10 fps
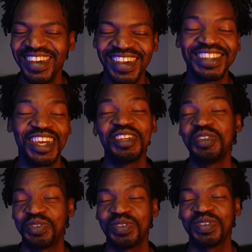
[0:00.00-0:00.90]
It's
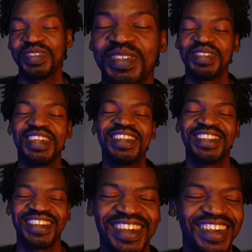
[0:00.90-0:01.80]
unusual when
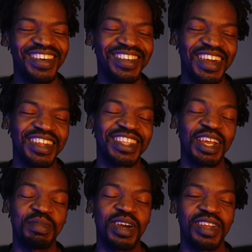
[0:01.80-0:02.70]
you kind of think
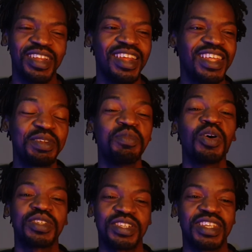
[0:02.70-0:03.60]
about it. I think
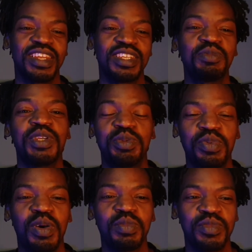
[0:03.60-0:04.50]
Moses had a speech
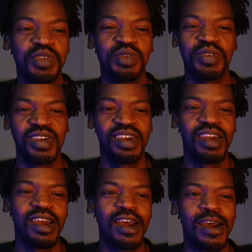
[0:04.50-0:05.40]
problem too.
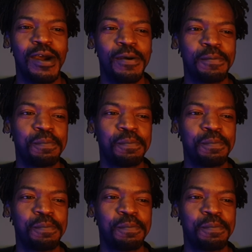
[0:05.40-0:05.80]
A